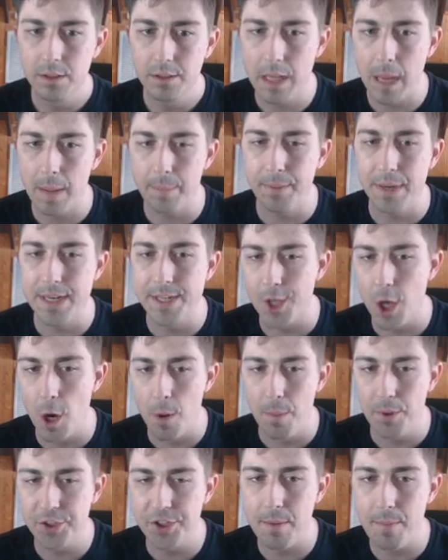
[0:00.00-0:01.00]
Top lane slow
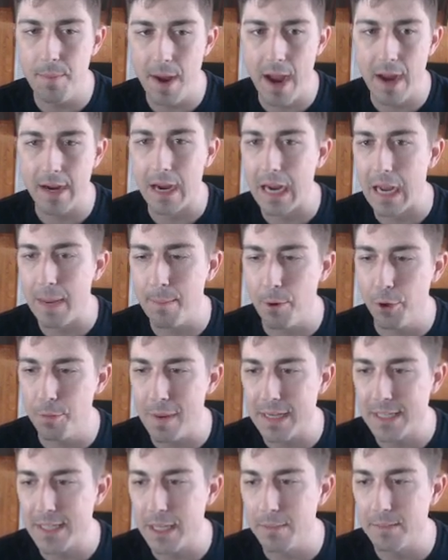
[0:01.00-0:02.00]
pushing back. I got both
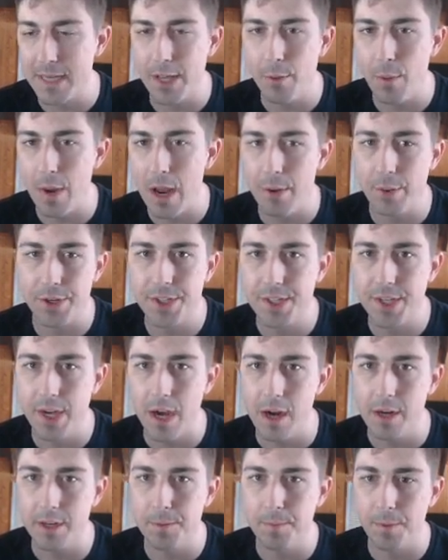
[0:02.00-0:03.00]
my sums out of the way, which
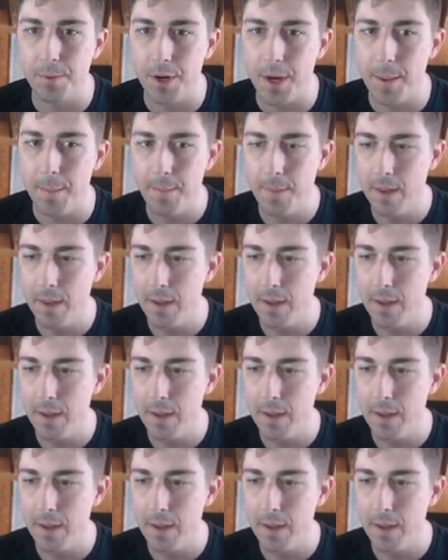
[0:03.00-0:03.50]
sucks, but